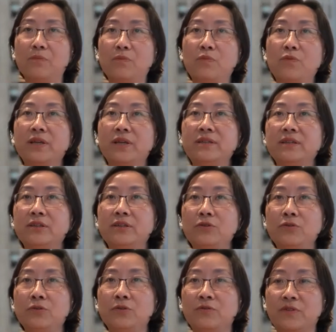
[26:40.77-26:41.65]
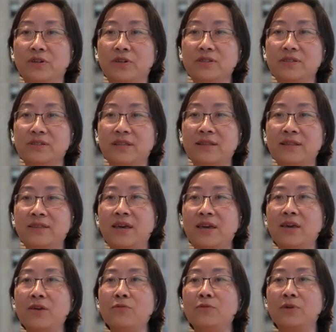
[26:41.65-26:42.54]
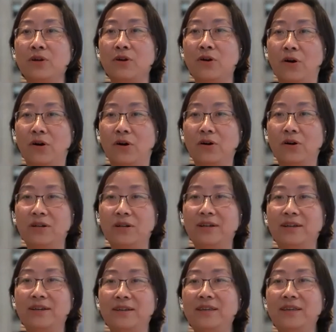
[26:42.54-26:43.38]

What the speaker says: within the universe that they would call